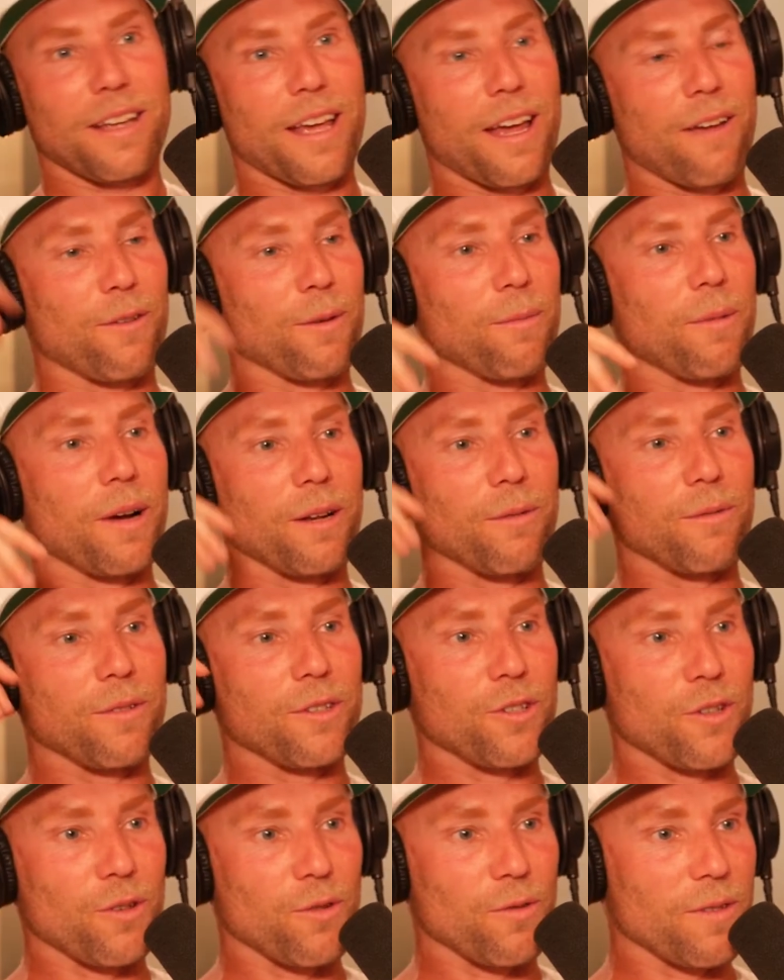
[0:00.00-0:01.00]
Everybody was
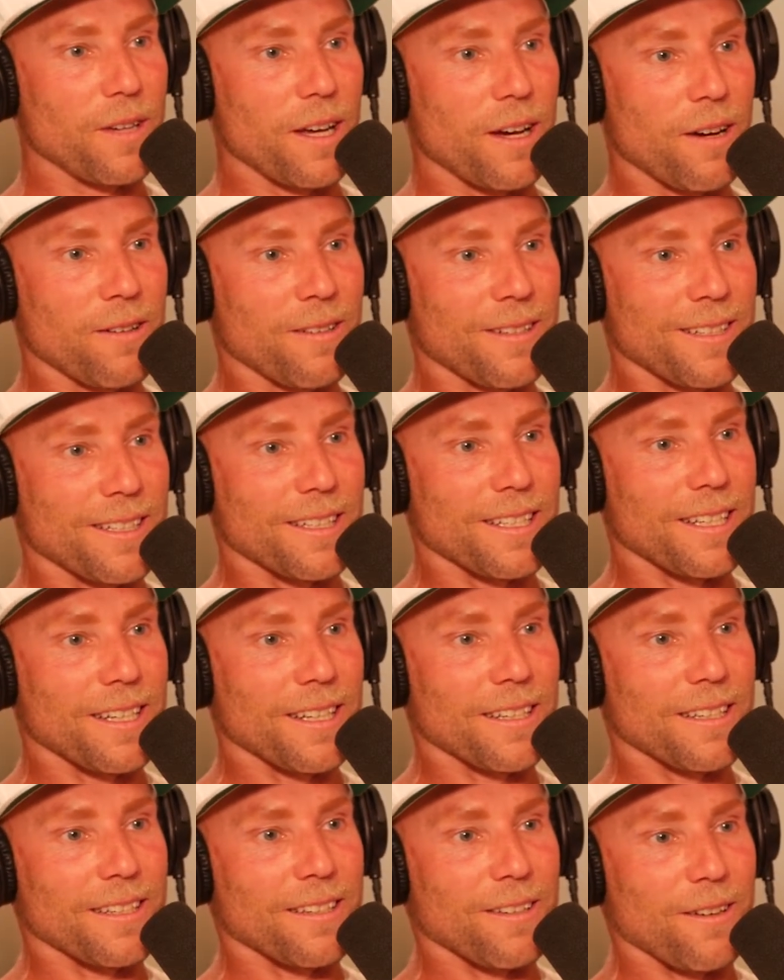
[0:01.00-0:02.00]
tuned out, and I'm
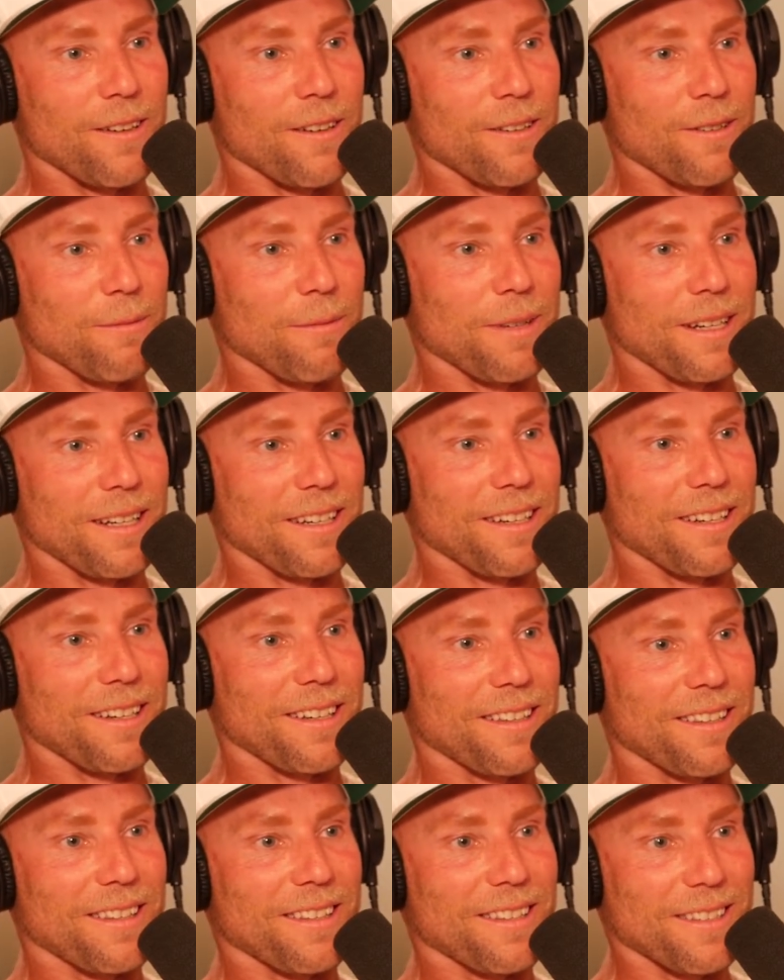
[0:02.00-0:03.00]
just, oh my
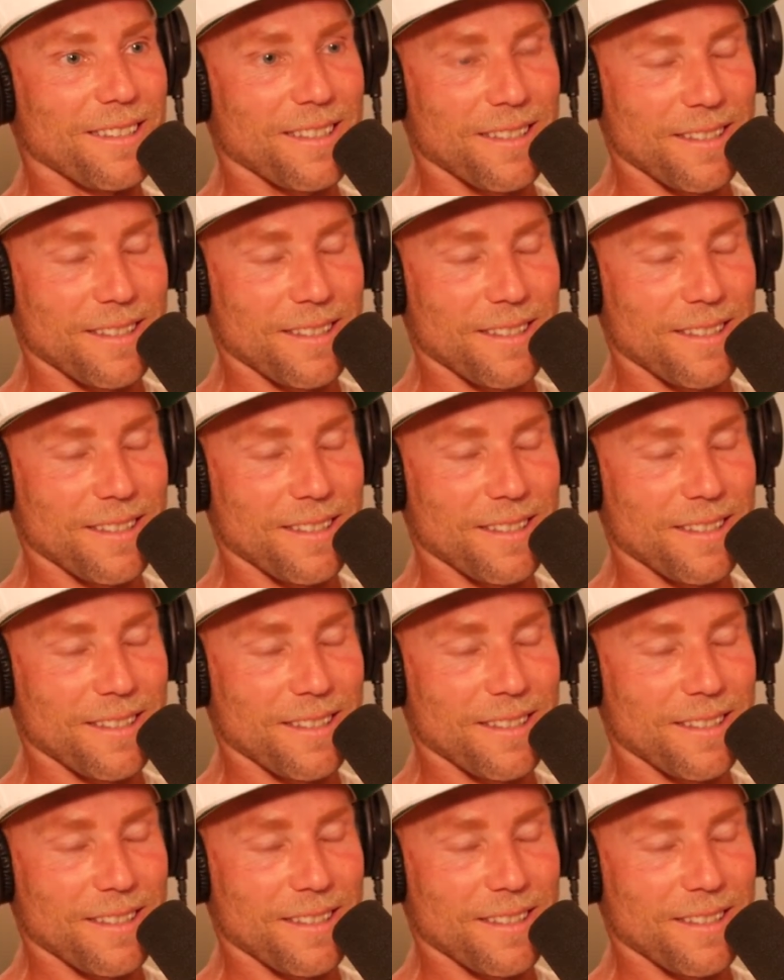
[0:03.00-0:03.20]
god, this